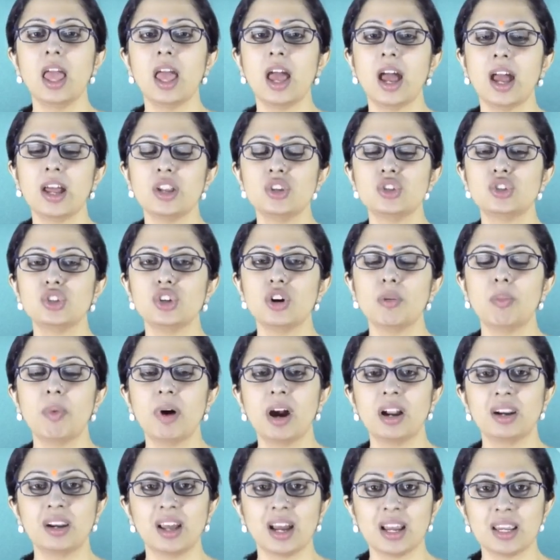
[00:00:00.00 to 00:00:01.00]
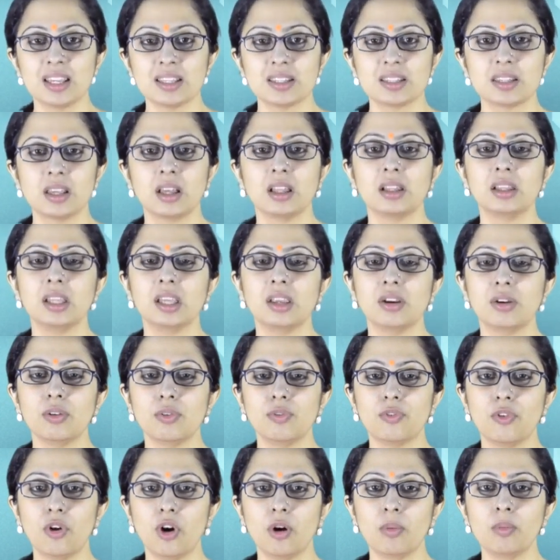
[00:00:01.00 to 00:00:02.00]
and jeopardize the
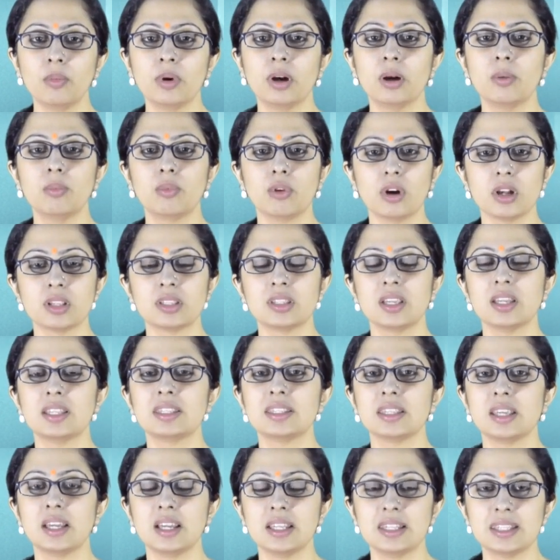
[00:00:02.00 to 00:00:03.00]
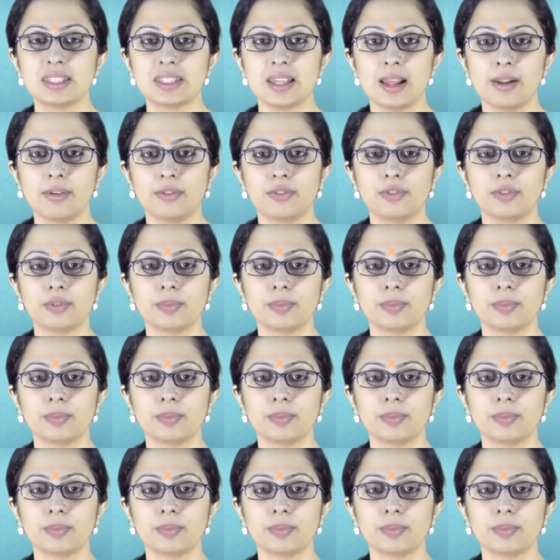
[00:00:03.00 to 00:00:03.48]
reform process itself.